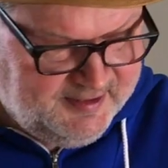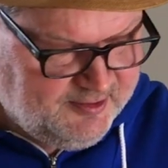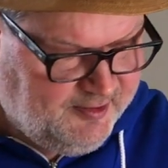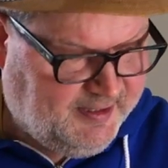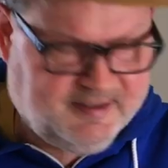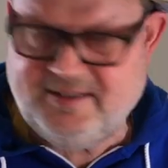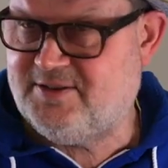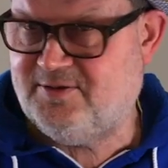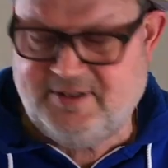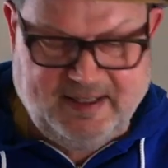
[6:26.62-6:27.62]
connected it
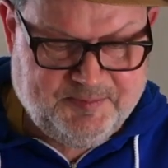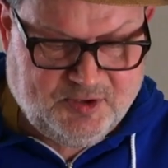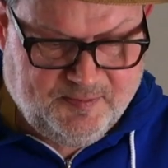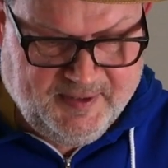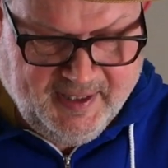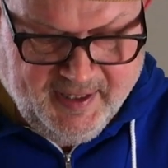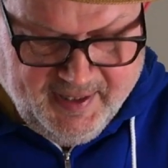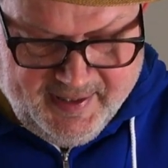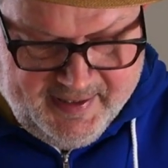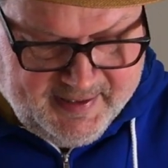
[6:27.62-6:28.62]
to the laptop,
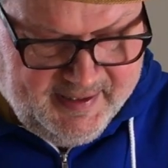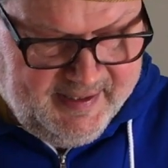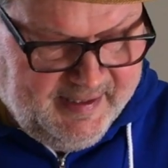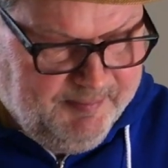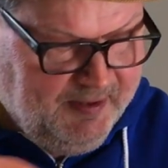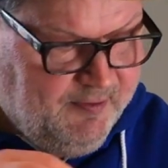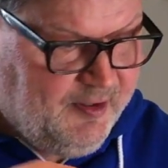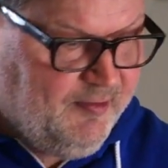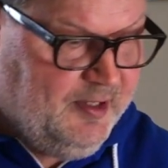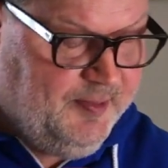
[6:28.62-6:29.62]
and I can AB
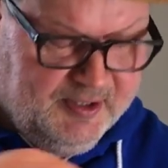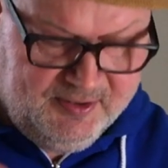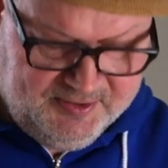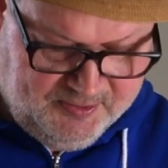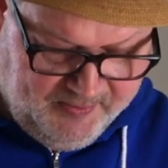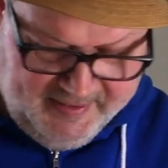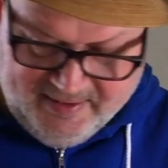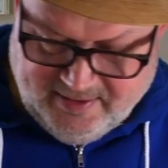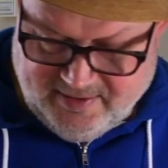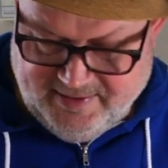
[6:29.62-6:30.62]
very well, because
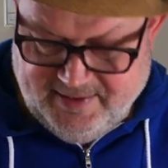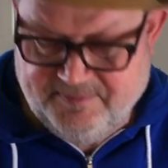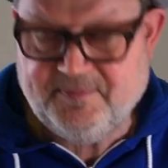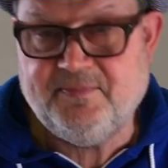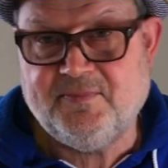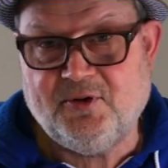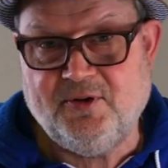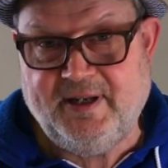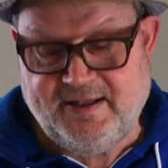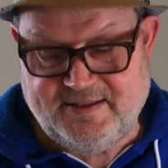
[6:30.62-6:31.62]
when I
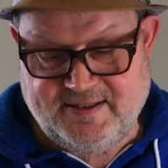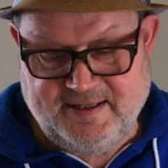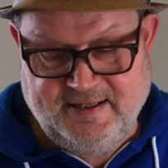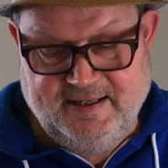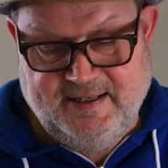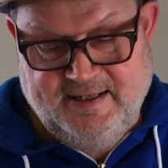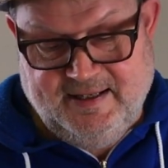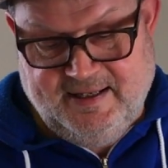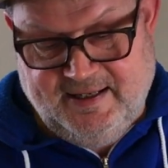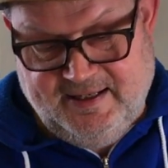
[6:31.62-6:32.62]
connect
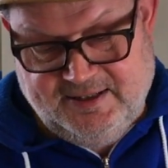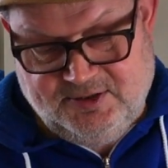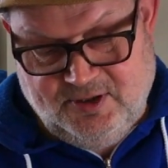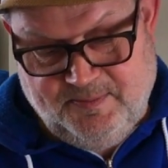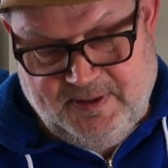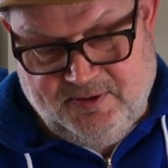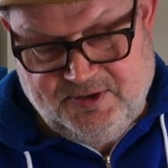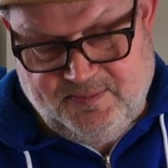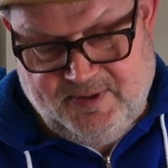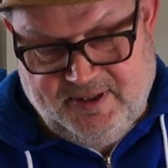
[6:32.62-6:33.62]
an external power
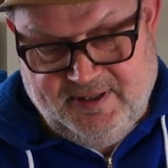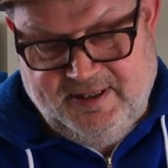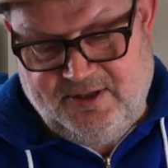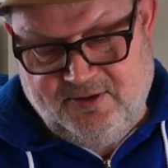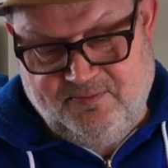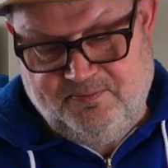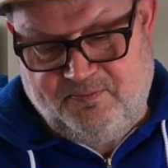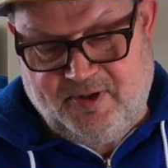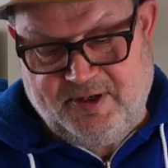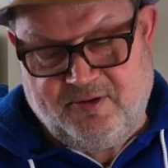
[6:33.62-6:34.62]
supply, it
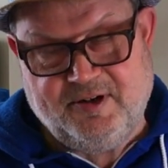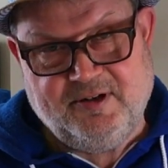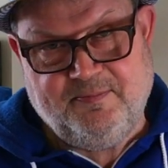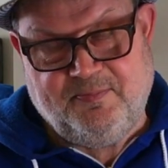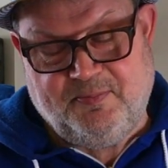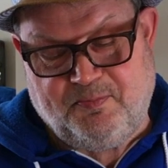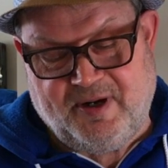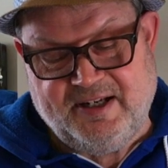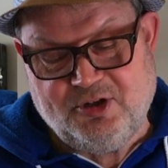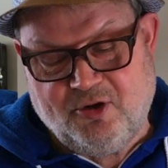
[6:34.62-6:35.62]

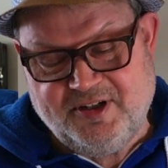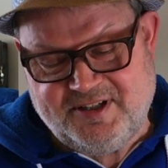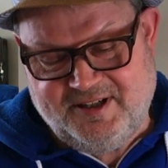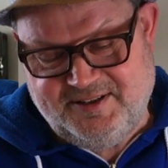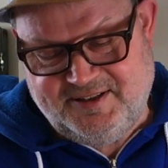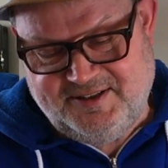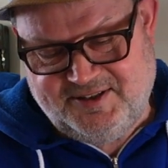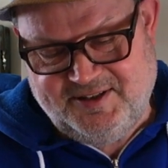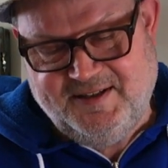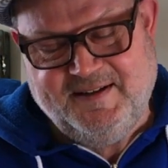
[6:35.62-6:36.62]
prioritizes